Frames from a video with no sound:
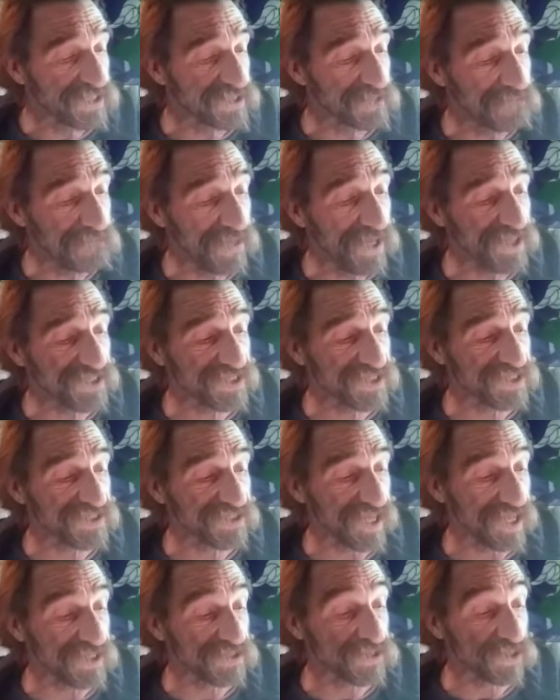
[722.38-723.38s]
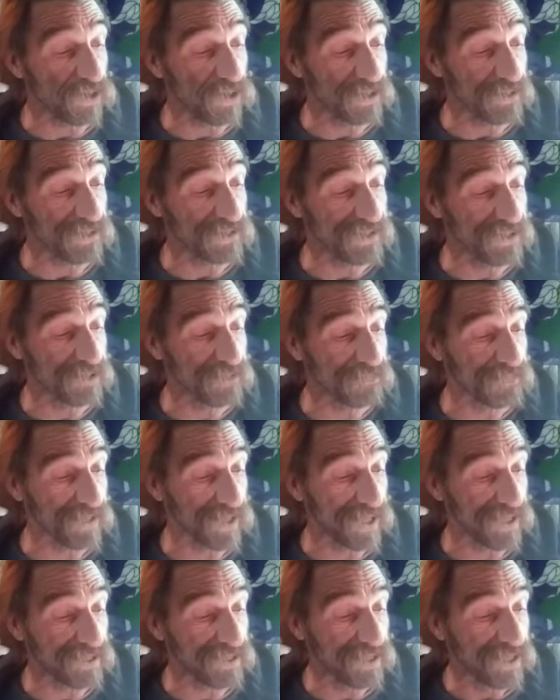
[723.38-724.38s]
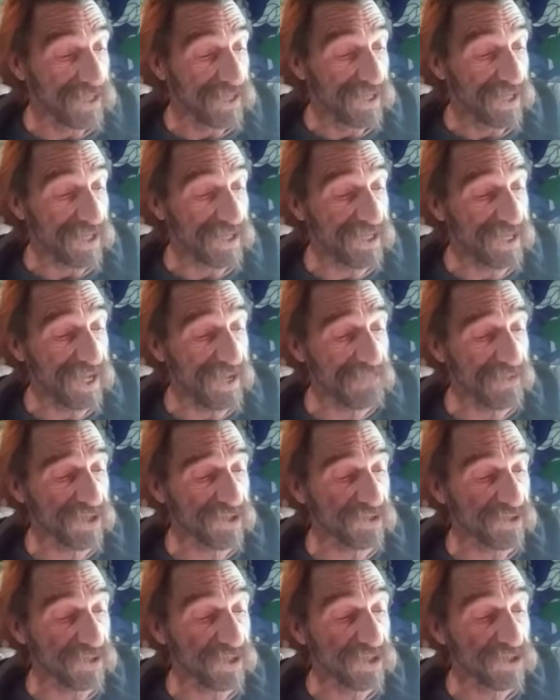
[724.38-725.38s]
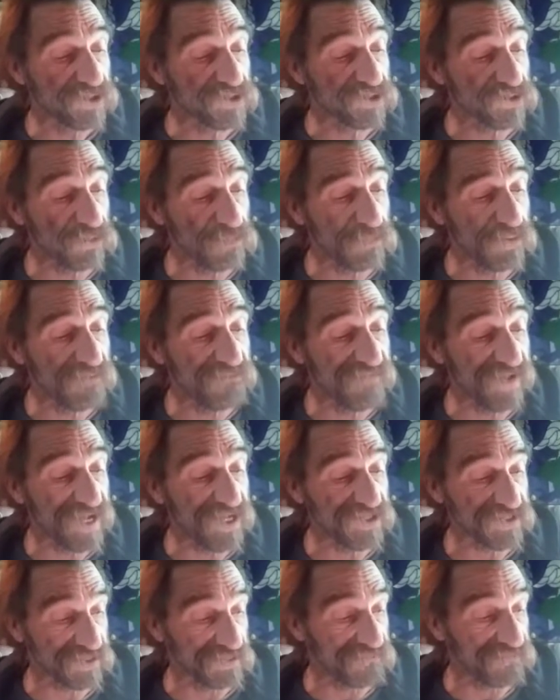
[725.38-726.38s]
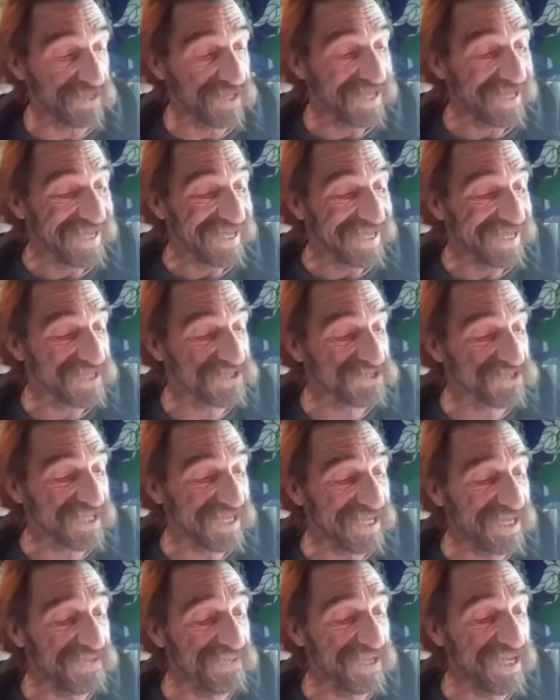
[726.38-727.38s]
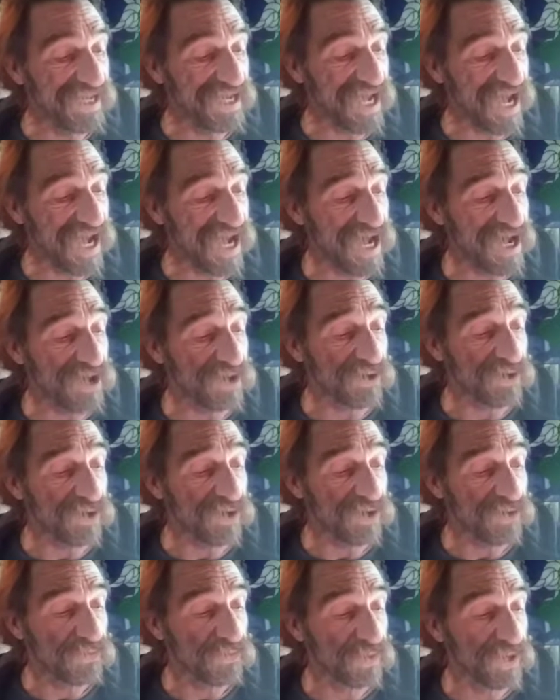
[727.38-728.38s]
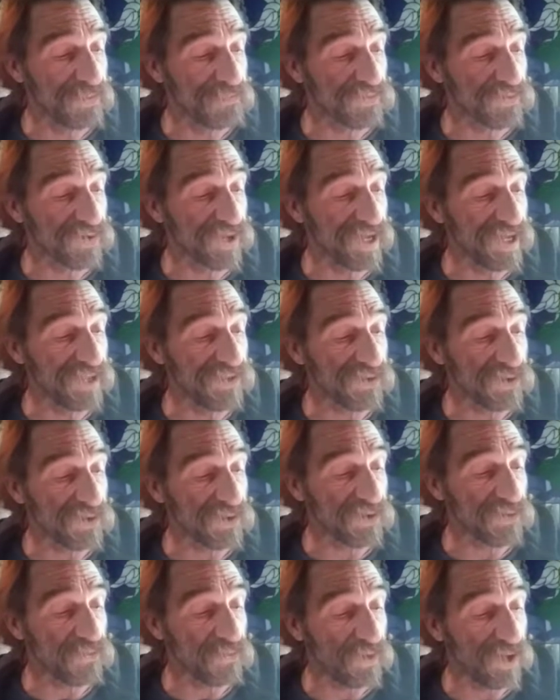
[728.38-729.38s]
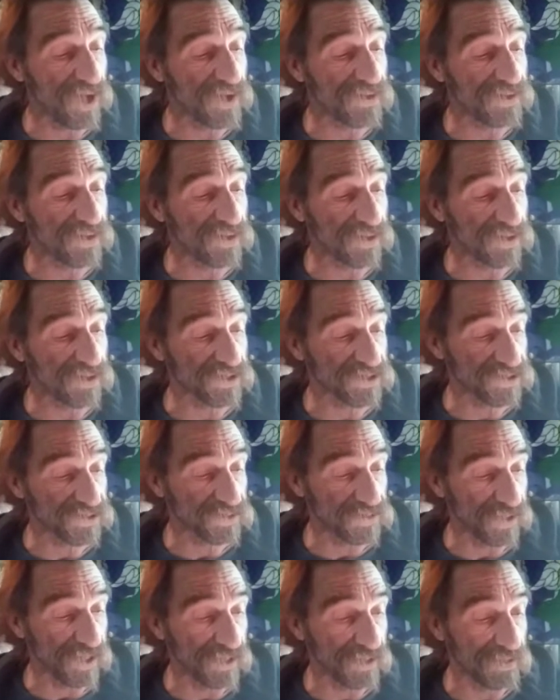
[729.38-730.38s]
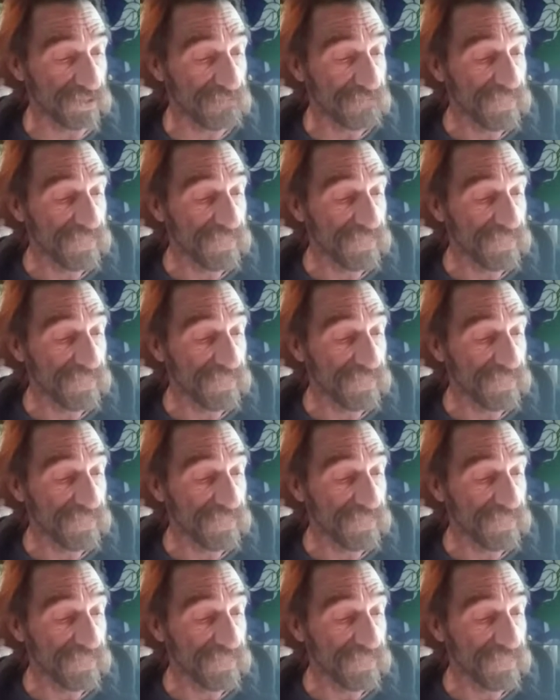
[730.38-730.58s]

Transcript: the pesticides on our dinner plate, a chemical so pervasive it's in the air we breathe, our water, our soil,